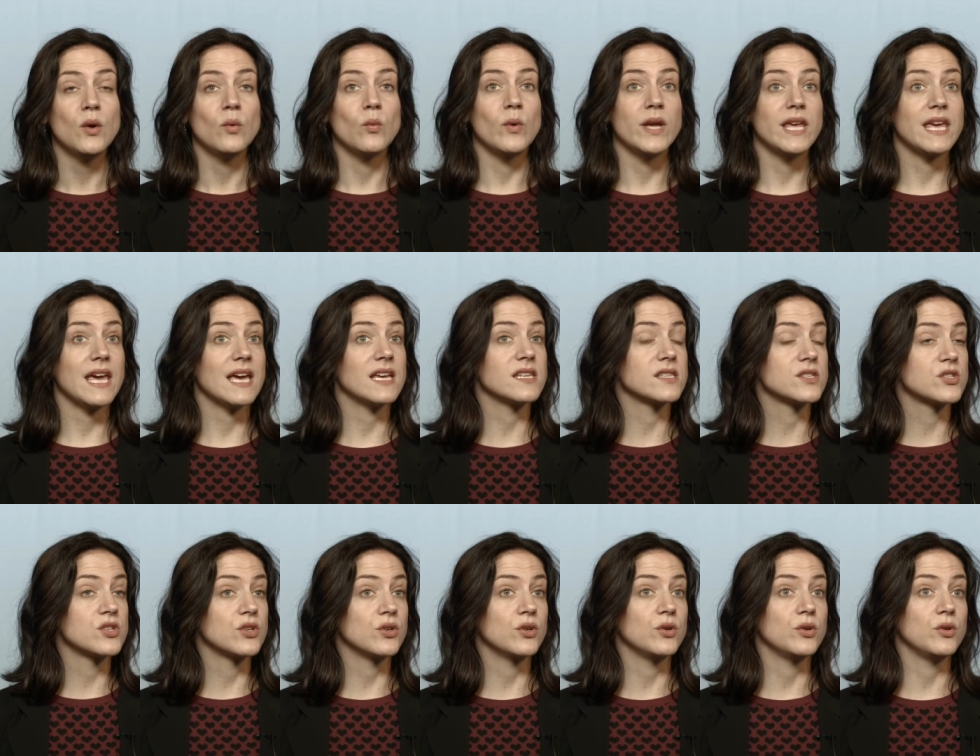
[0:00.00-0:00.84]
We get
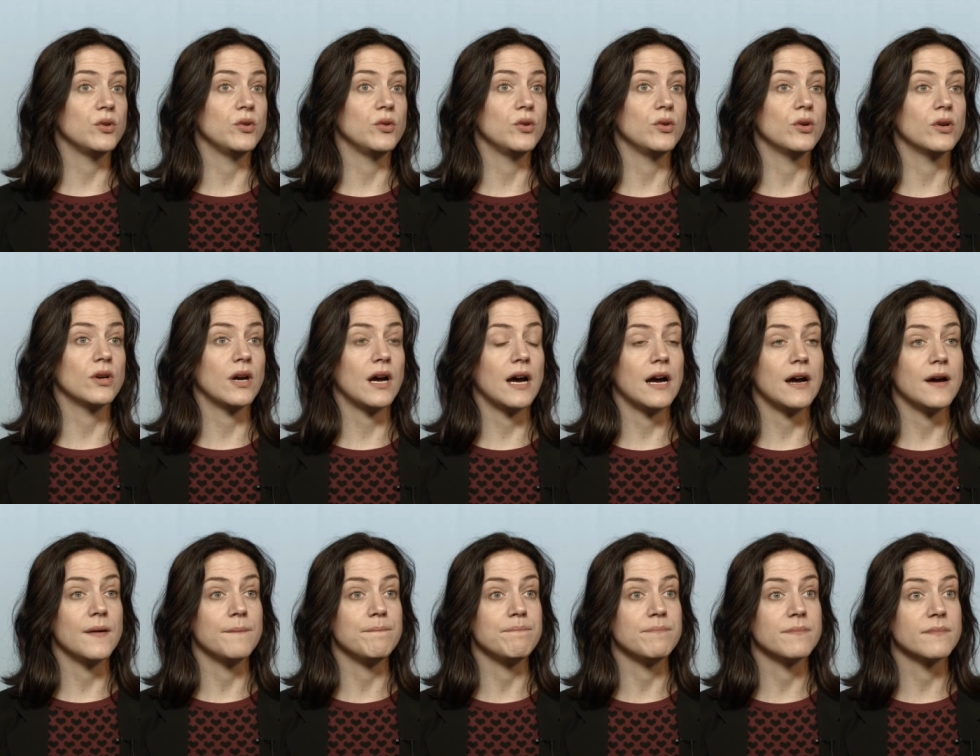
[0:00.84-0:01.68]
to
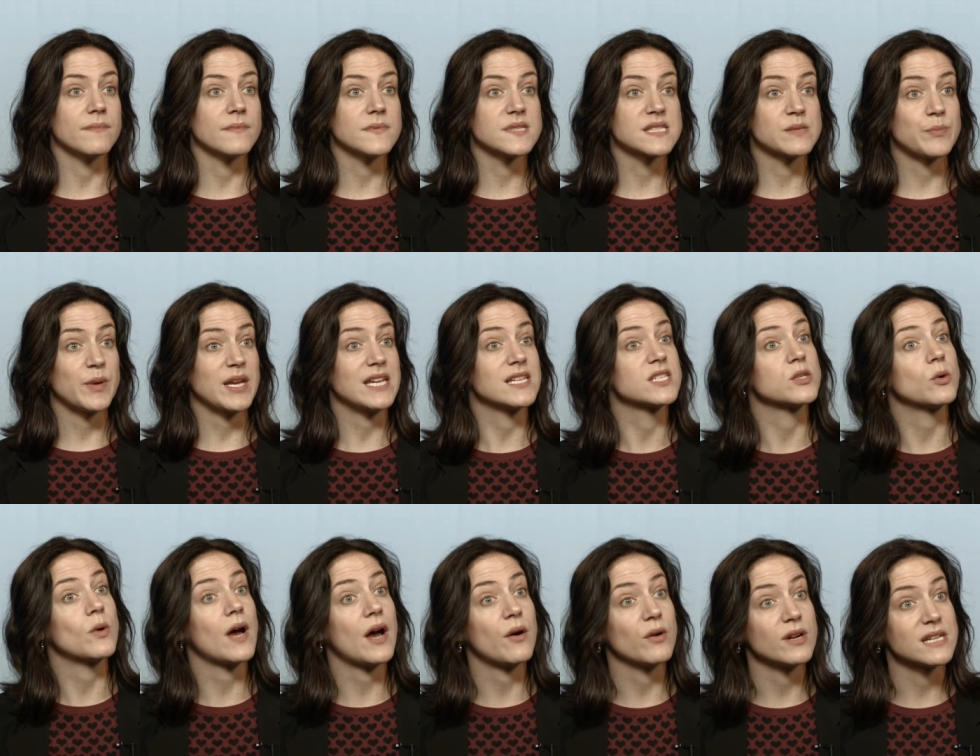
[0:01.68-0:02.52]
um, speak
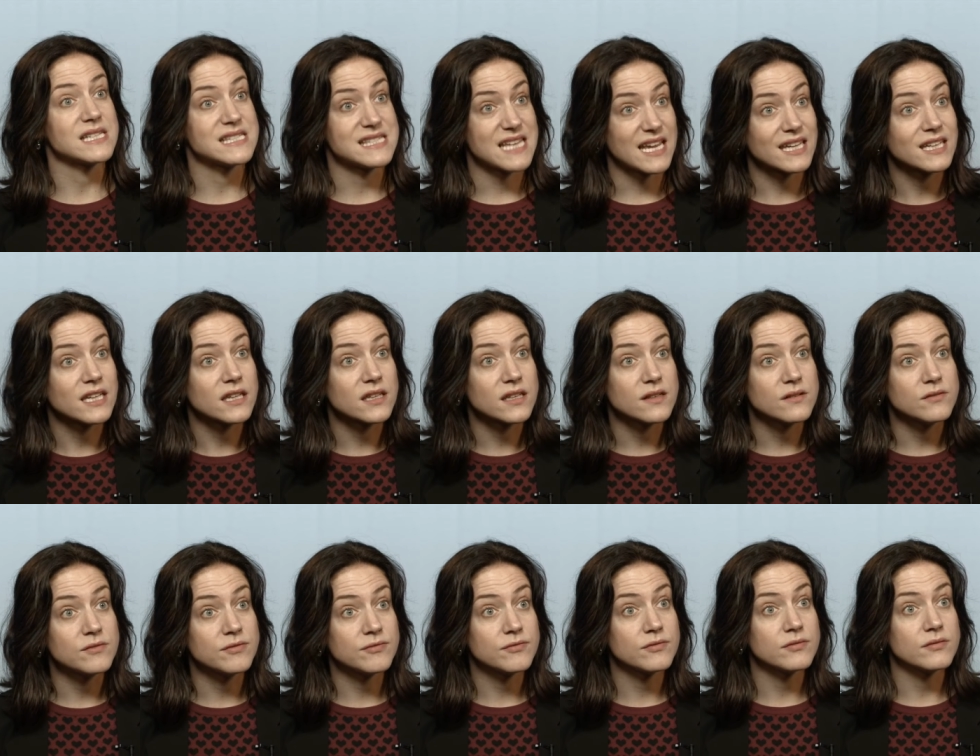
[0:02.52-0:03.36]
to our
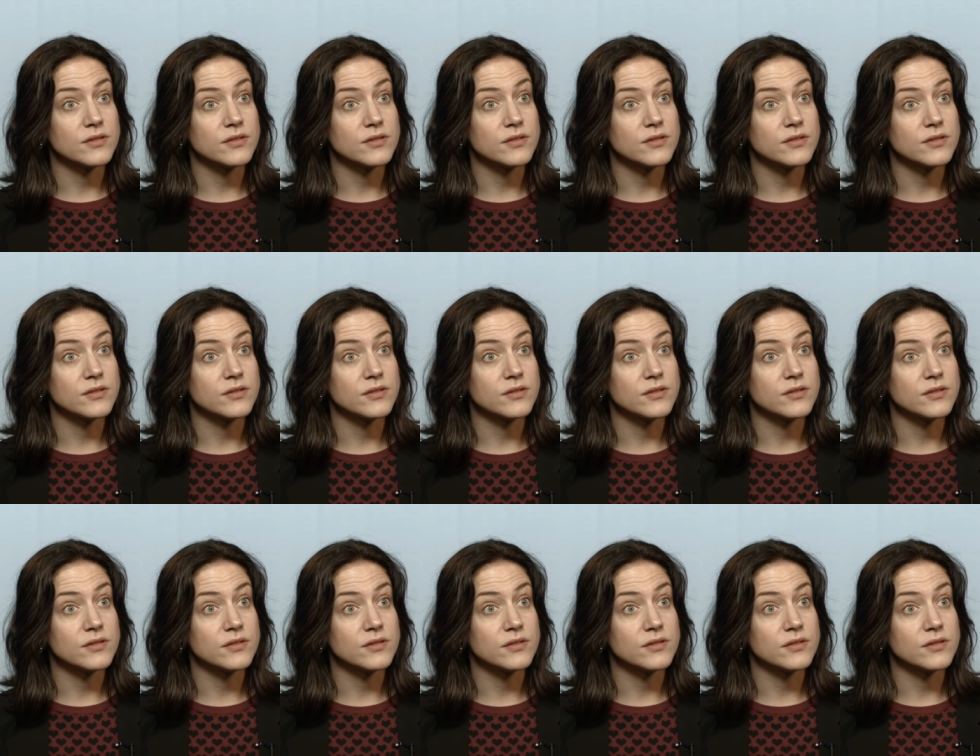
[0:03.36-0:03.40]
executive,